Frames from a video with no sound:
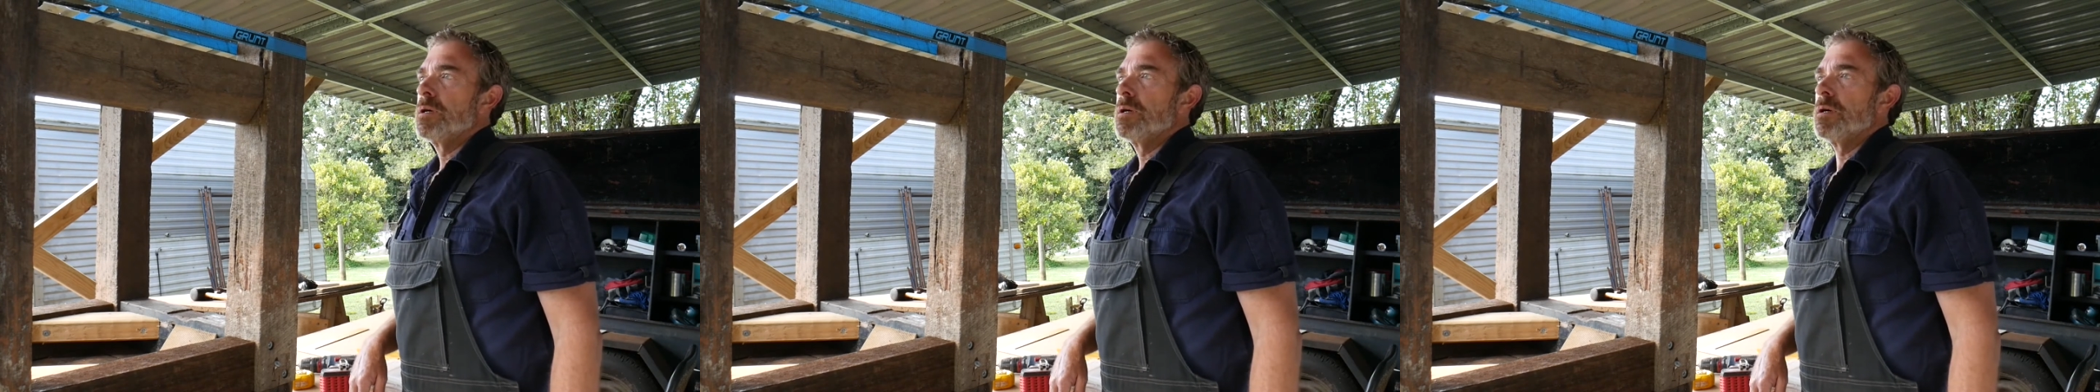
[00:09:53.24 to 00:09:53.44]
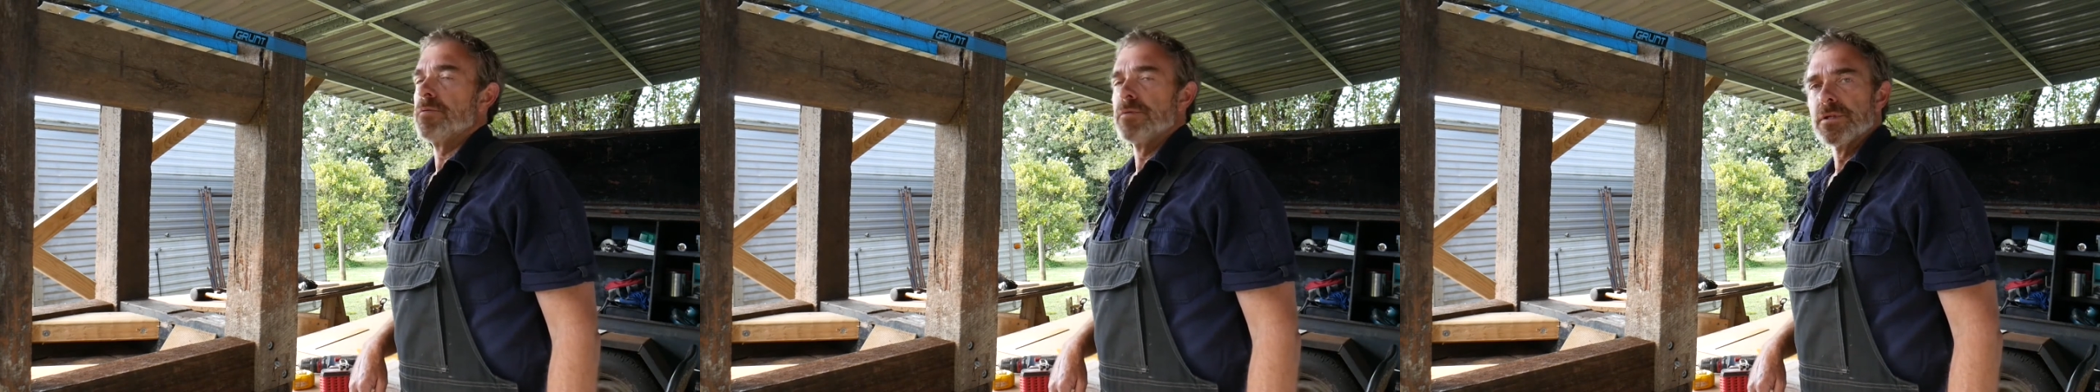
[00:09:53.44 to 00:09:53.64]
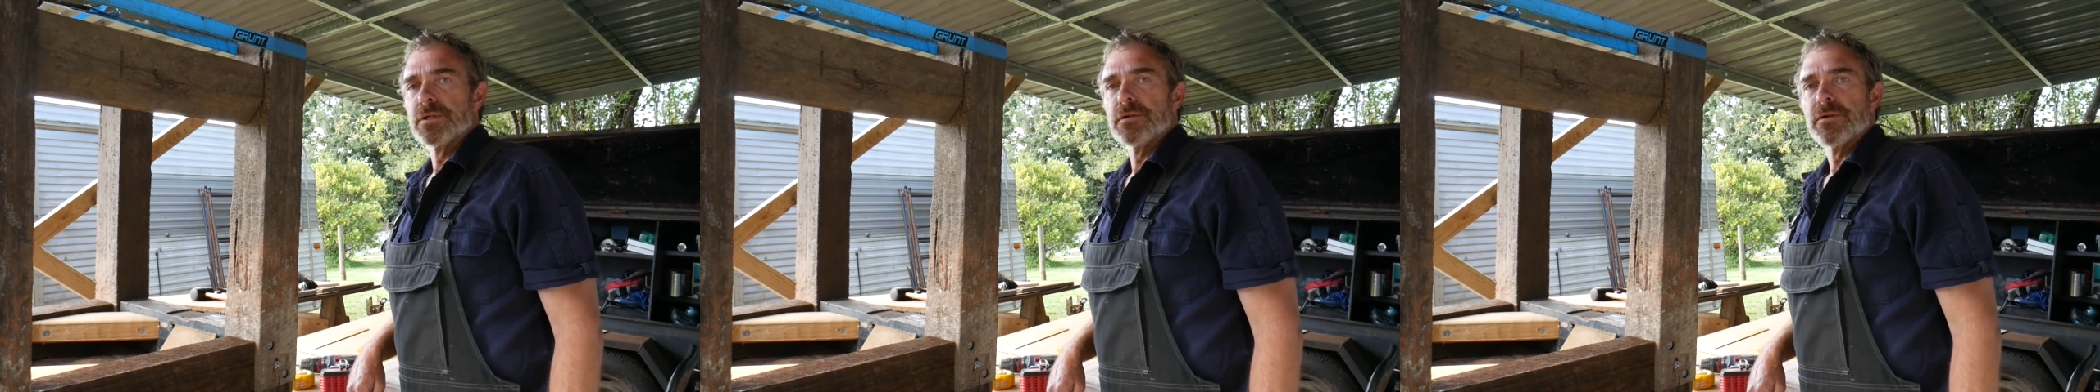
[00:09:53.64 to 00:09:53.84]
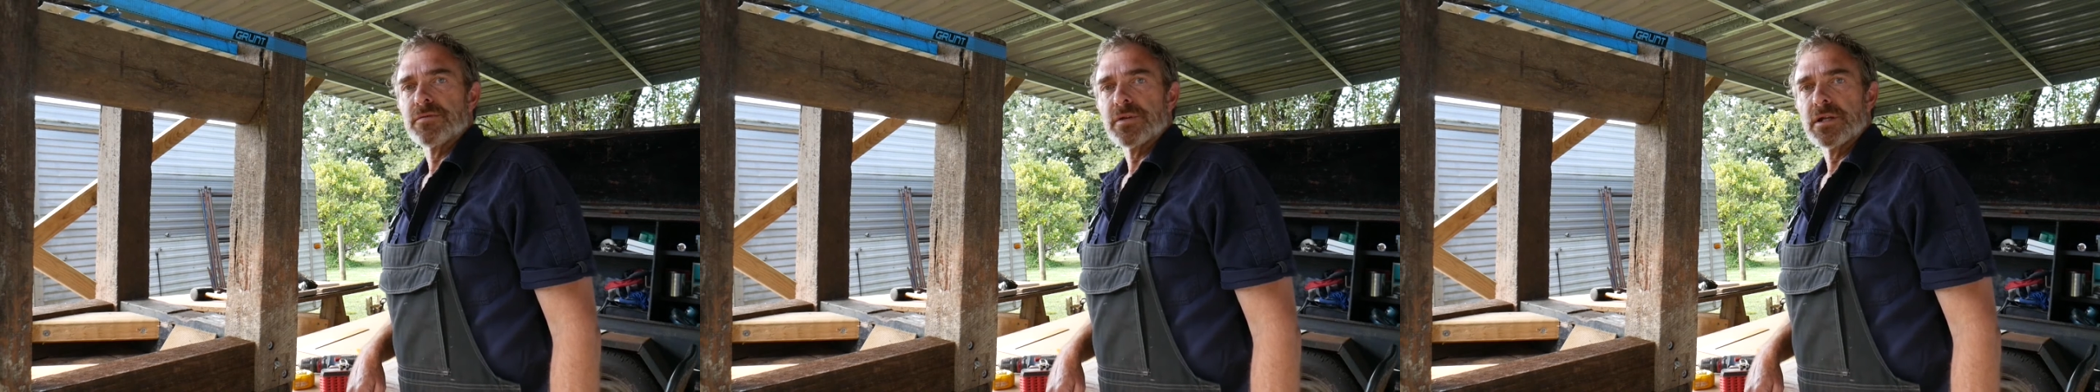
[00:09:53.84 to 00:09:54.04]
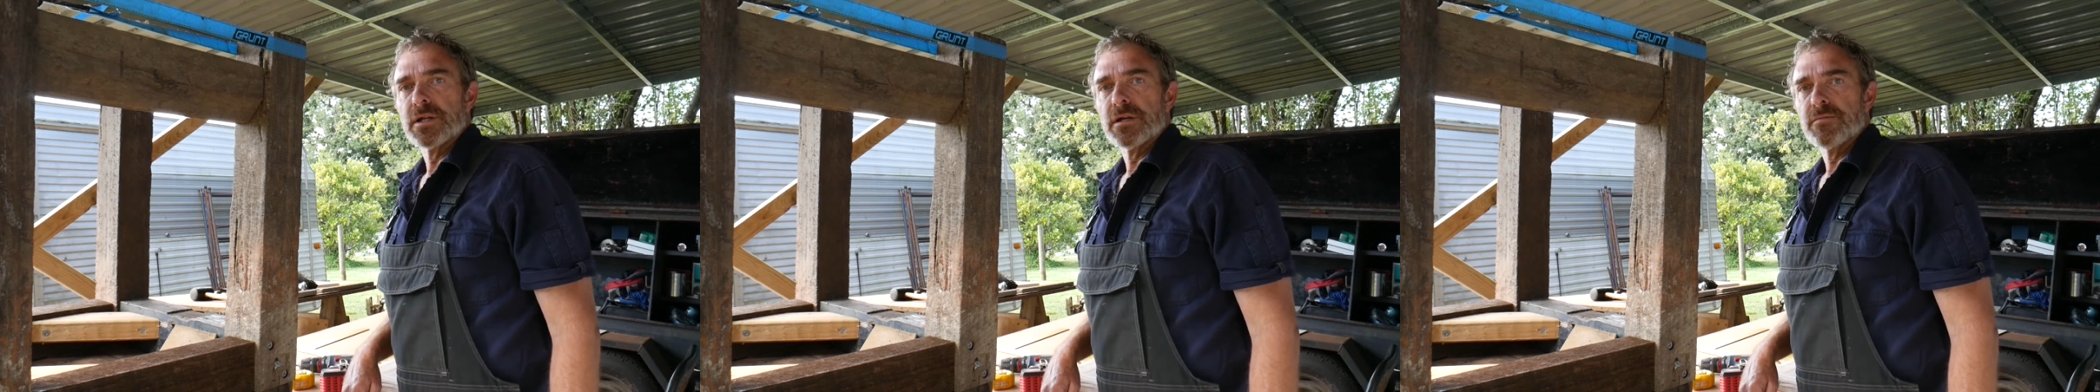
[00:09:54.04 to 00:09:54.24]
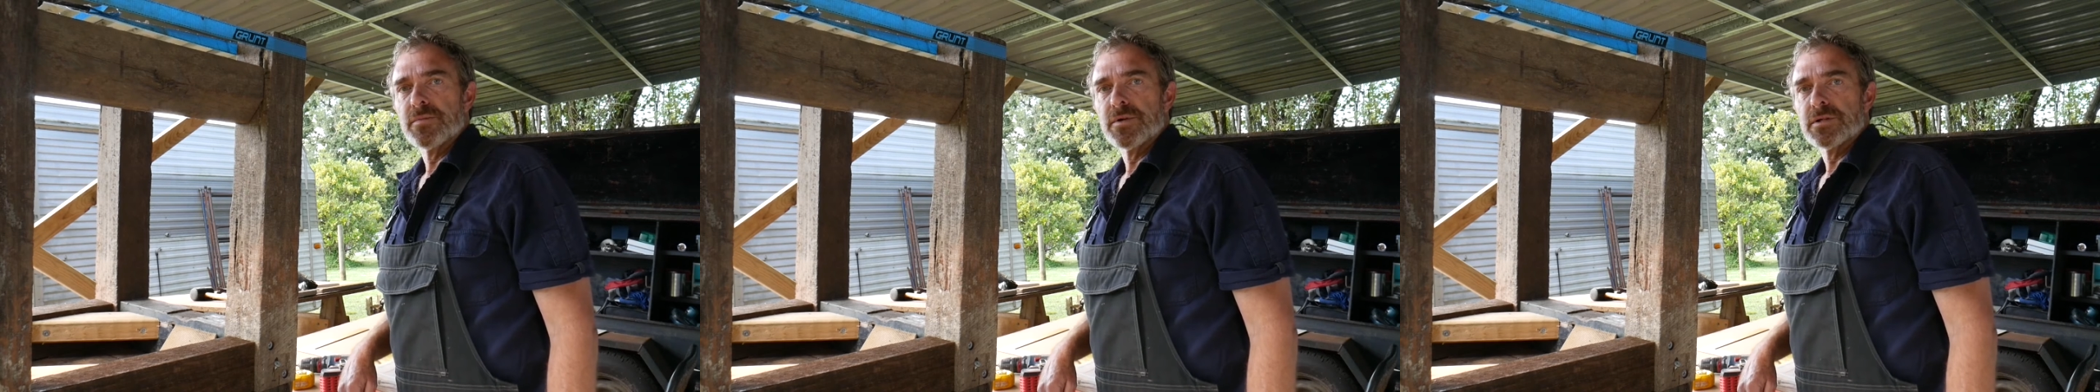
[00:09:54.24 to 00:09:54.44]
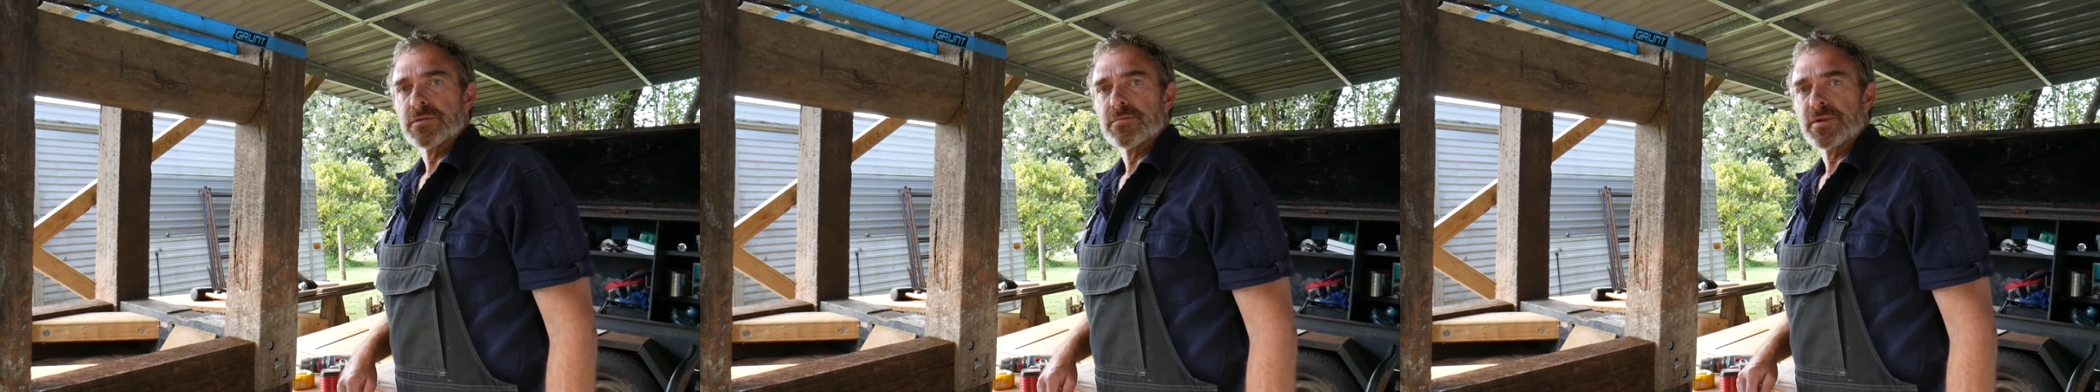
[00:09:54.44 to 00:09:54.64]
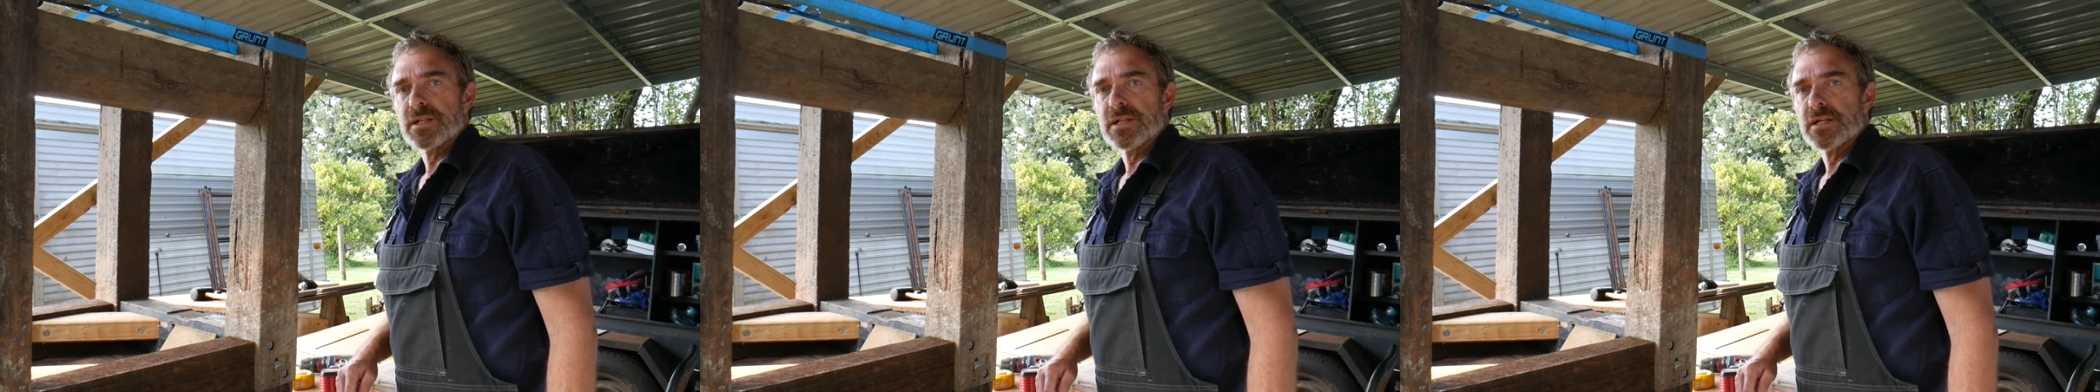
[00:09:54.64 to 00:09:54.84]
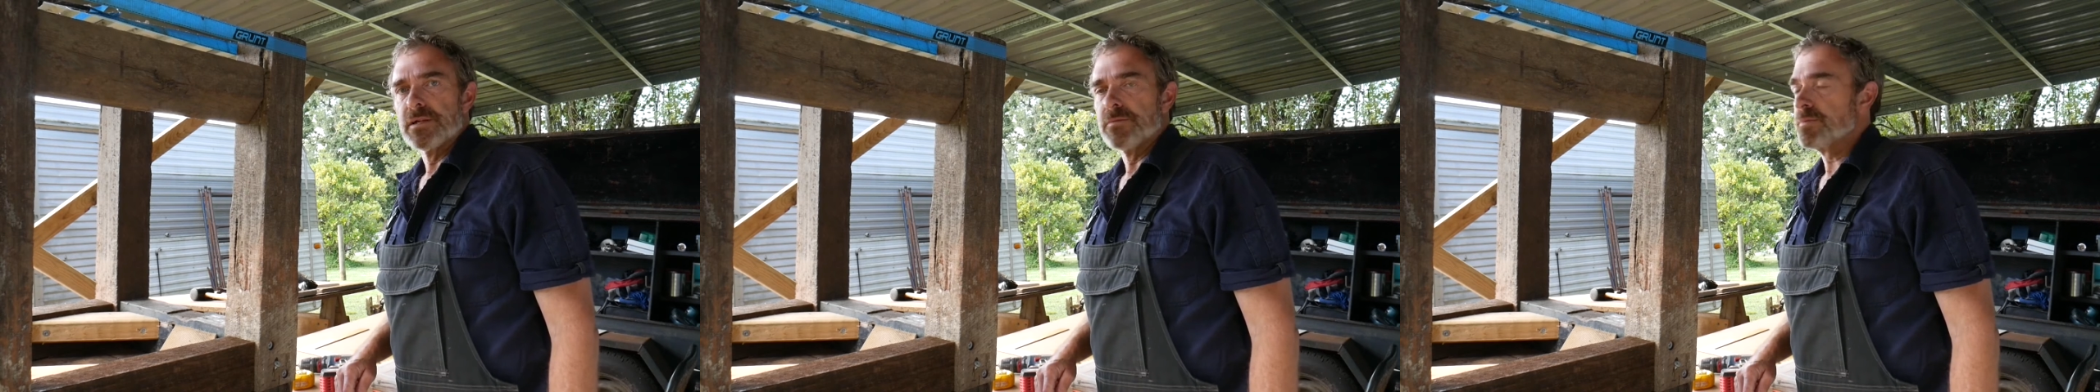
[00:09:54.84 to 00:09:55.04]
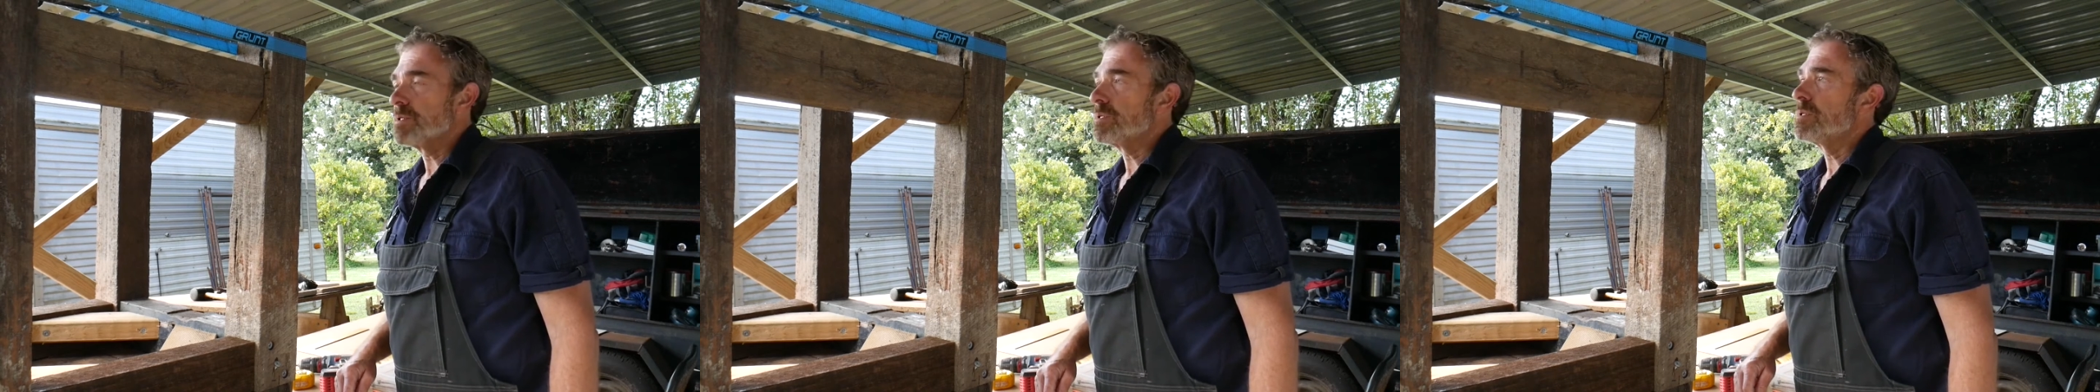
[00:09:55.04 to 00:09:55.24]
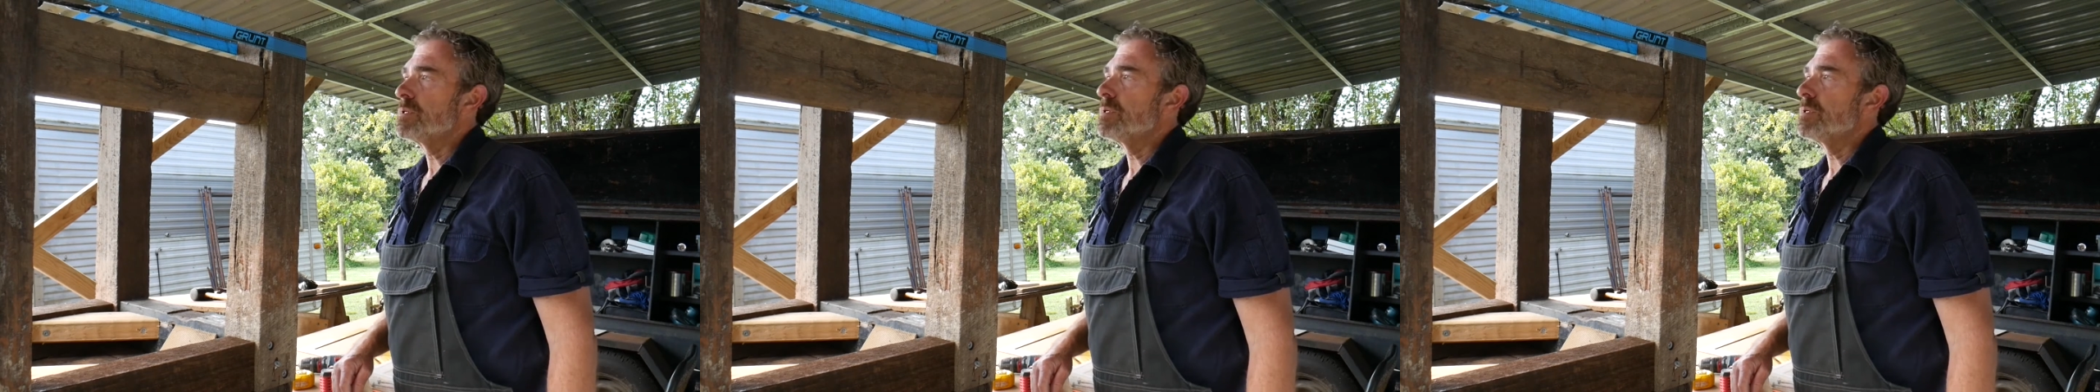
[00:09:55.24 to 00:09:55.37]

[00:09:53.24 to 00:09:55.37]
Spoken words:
I really do have to get out and buy some clamps.